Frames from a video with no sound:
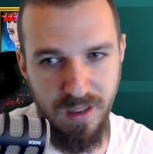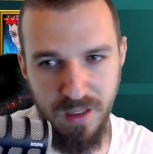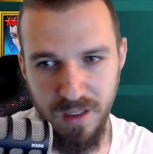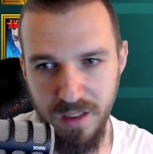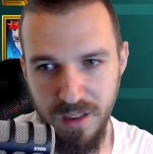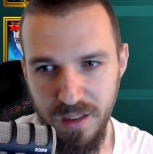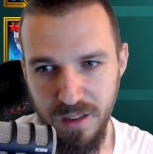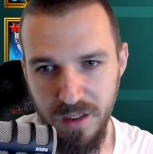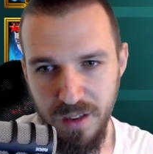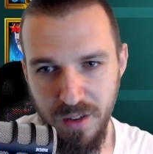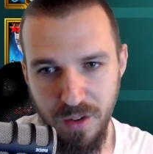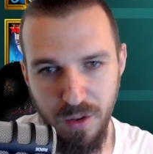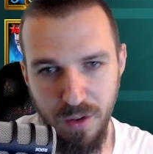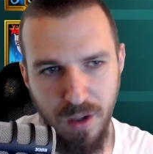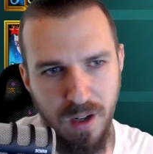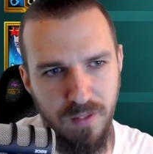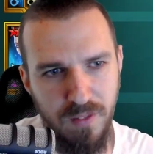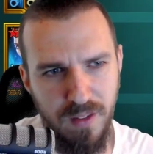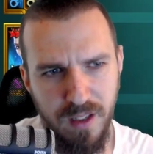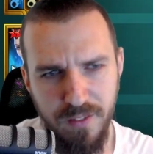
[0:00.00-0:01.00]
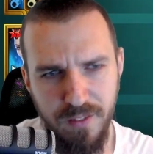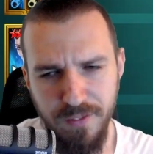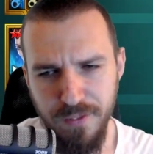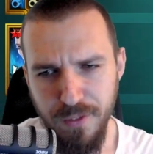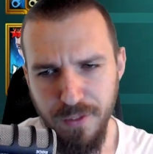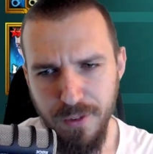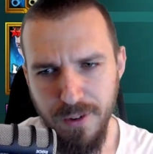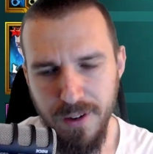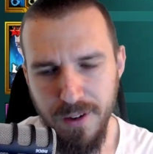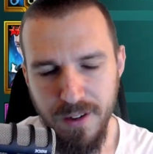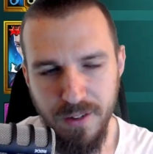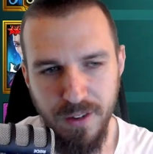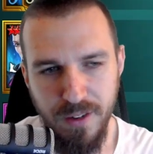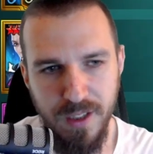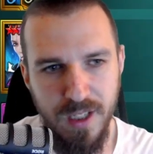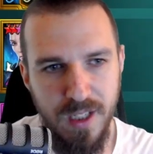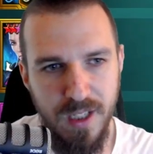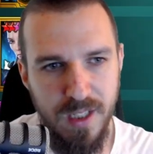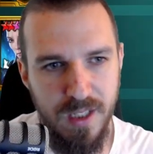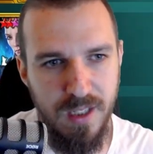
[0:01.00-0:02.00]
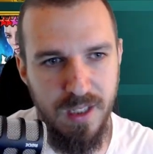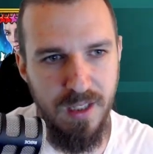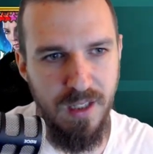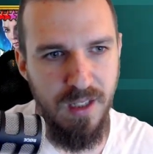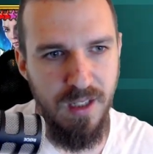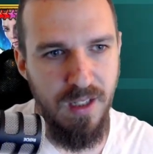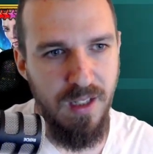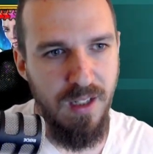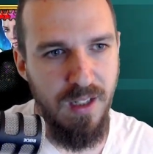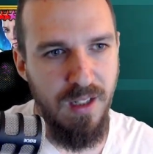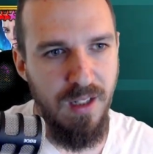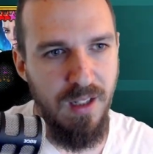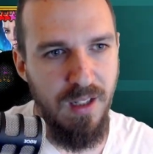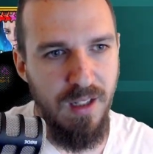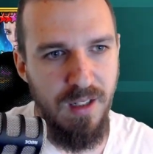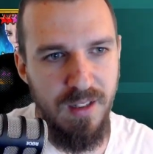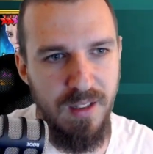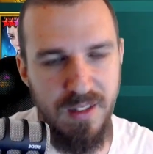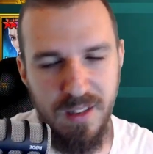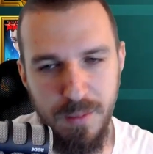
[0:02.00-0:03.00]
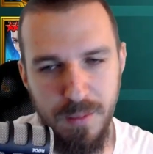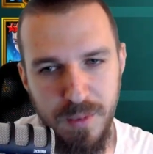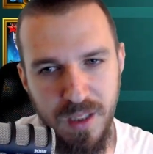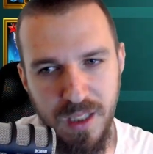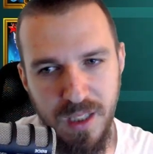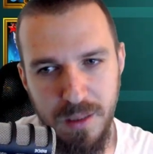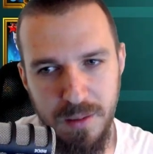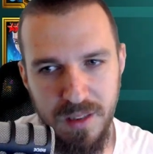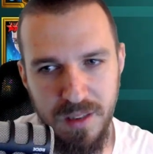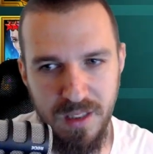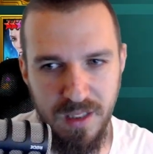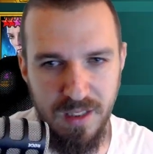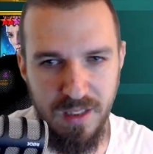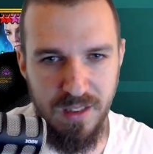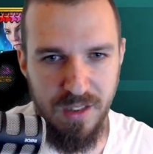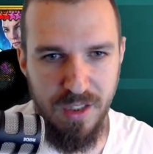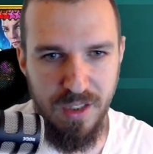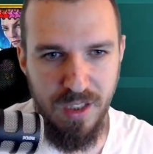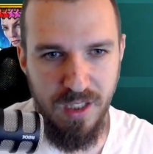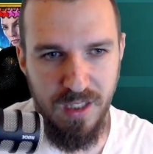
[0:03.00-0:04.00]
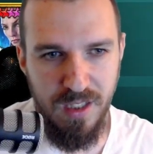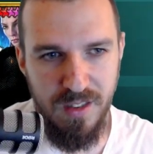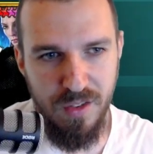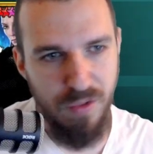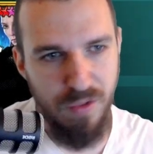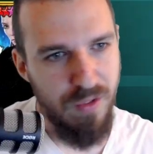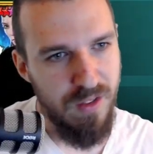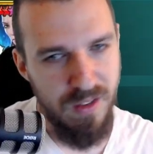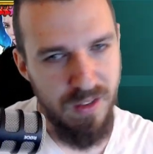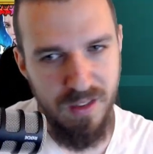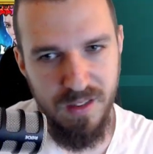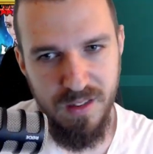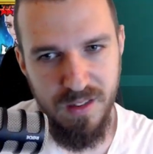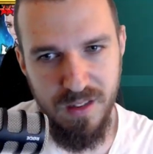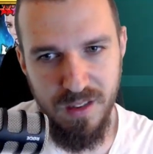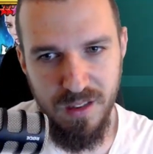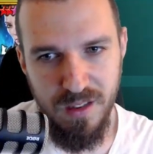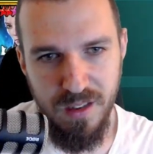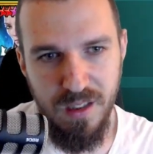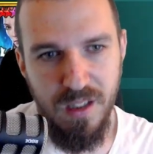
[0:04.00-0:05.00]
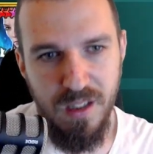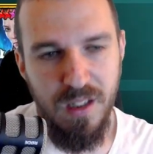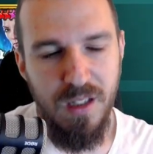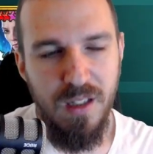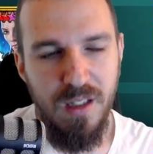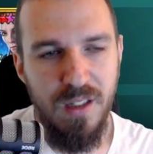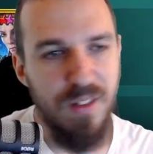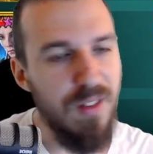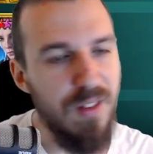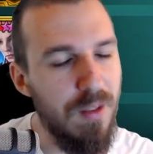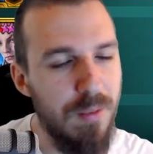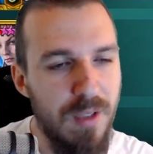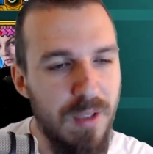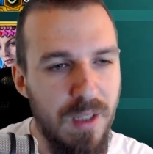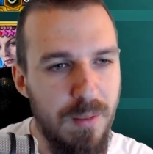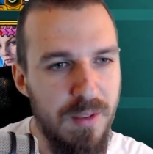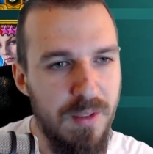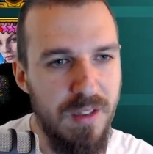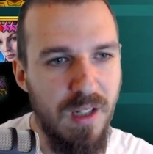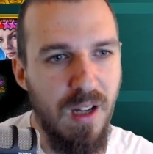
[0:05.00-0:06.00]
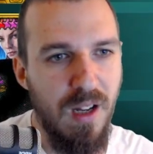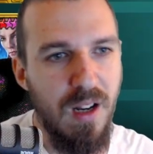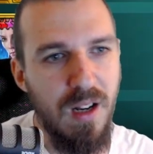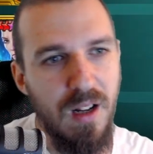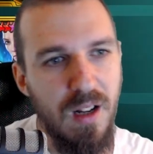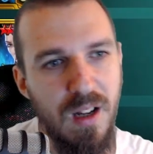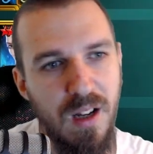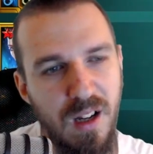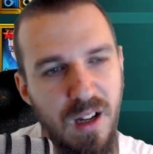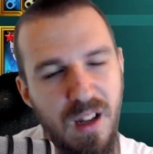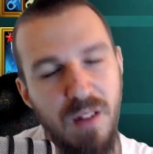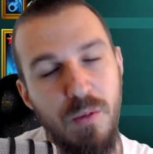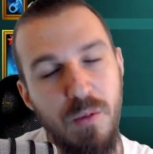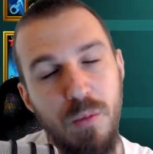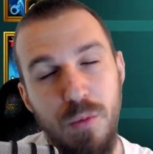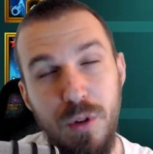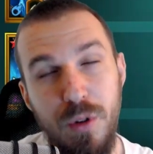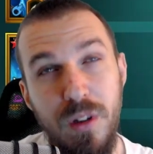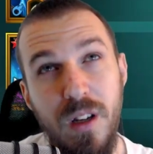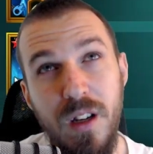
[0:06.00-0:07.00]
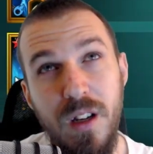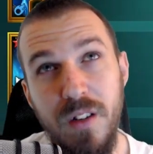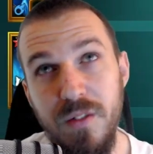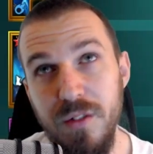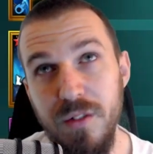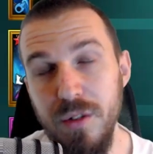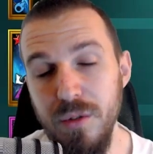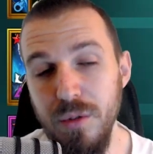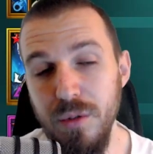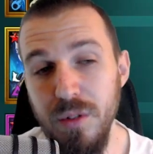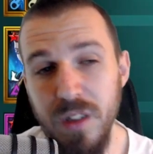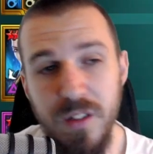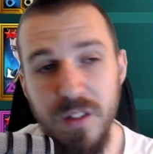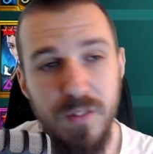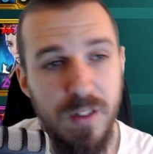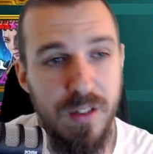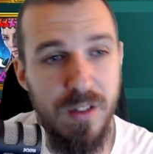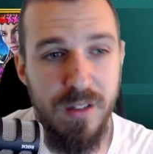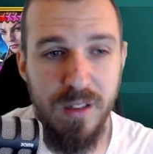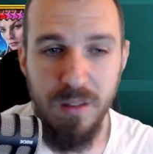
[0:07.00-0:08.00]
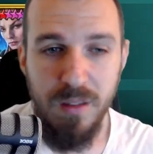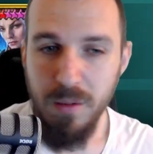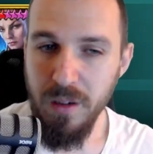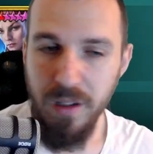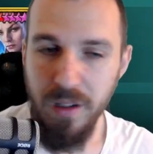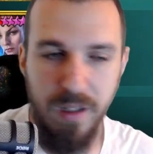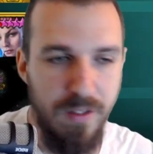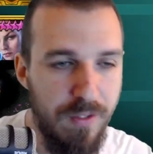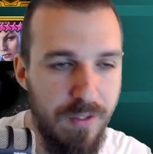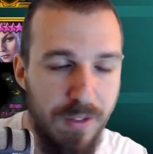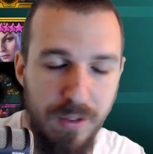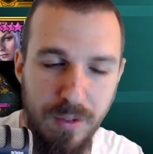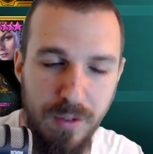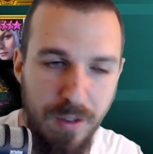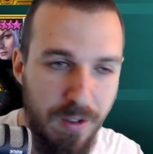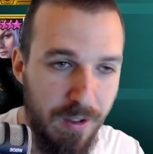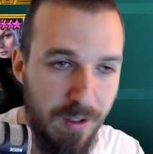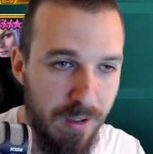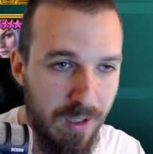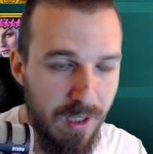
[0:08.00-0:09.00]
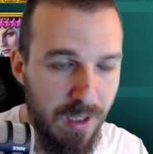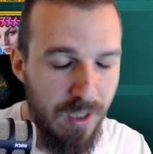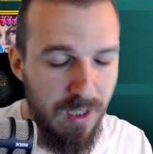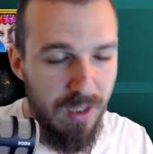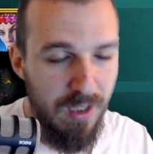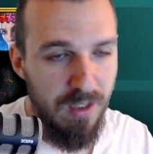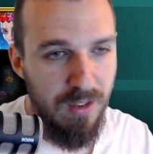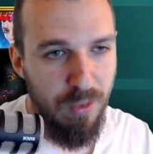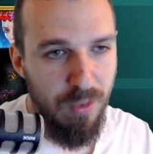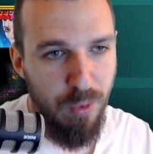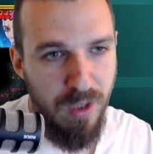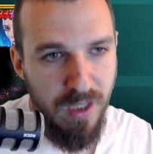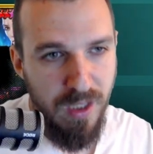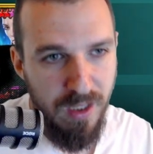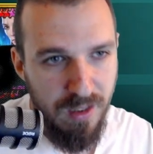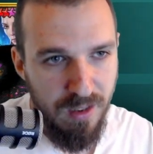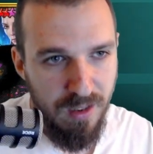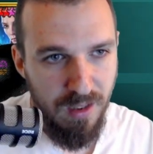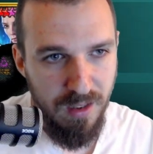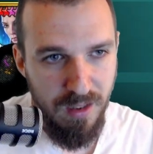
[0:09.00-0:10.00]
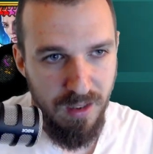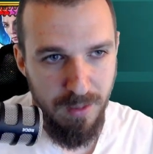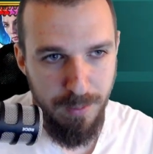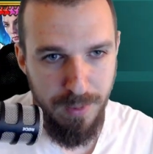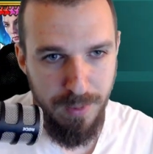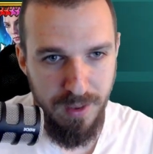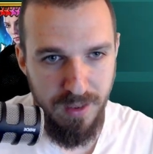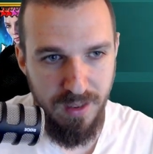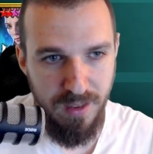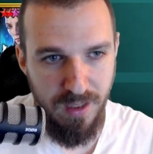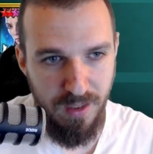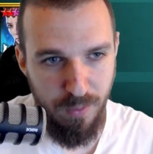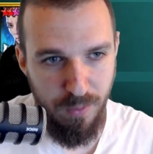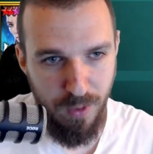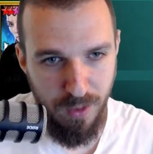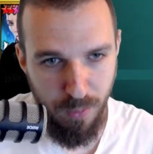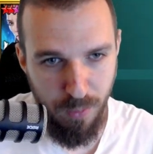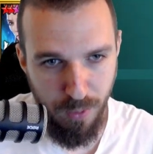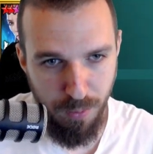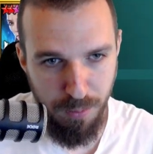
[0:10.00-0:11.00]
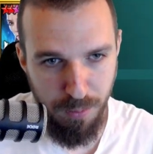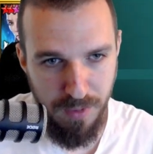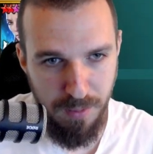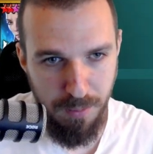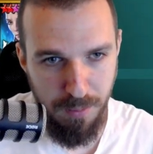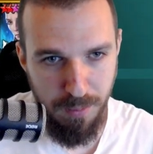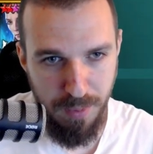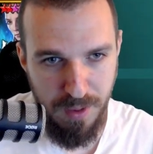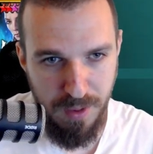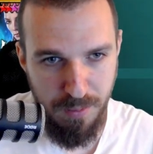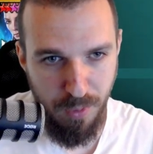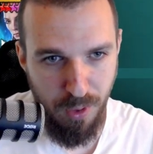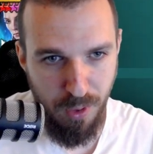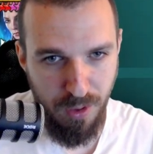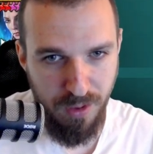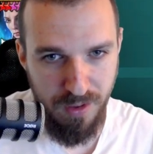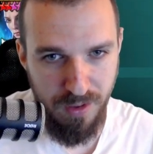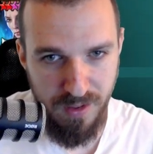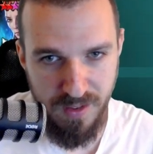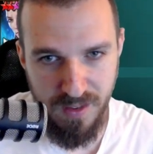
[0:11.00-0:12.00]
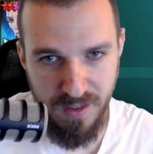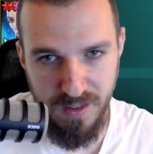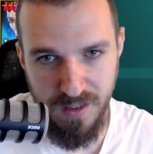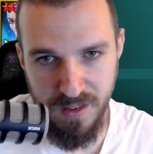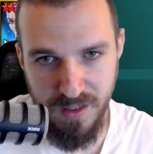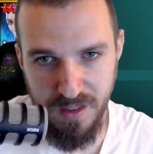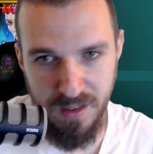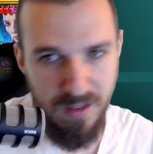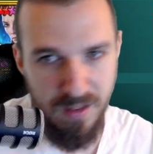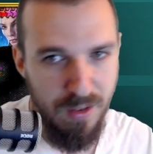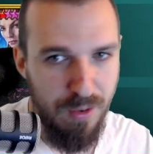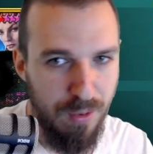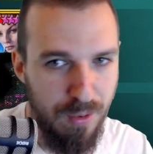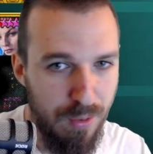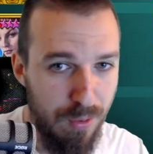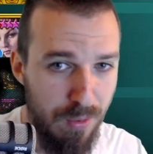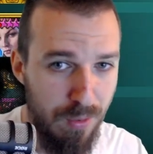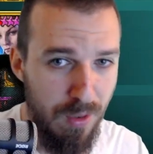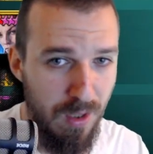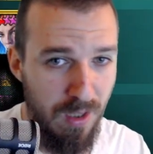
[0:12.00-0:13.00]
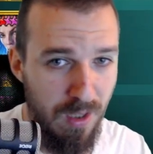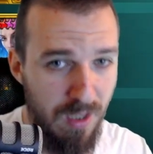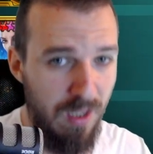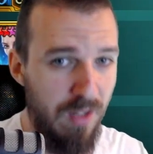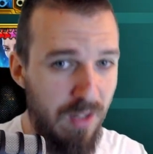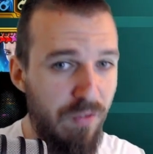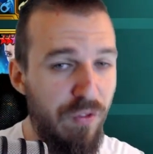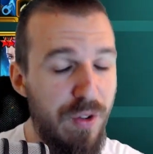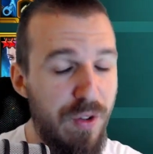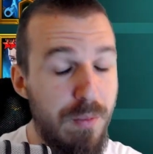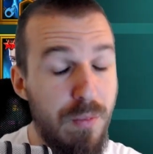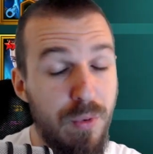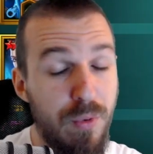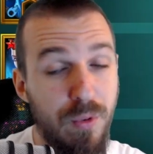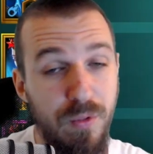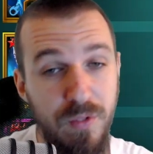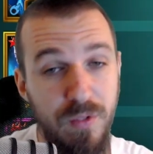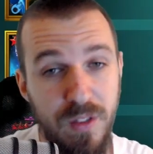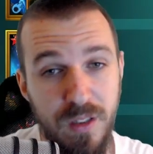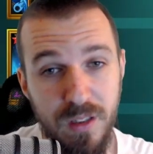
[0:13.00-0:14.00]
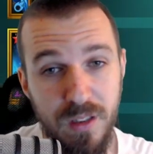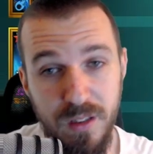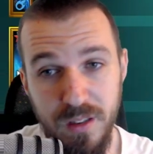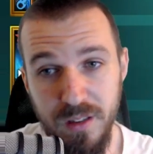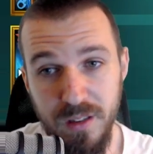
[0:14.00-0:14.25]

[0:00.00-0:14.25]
you know, I have like 480. Sometimes she gets resisted, sometimes not. I would have to give her some glyphs or tweak it a little bit, and it would be more consistent to remove the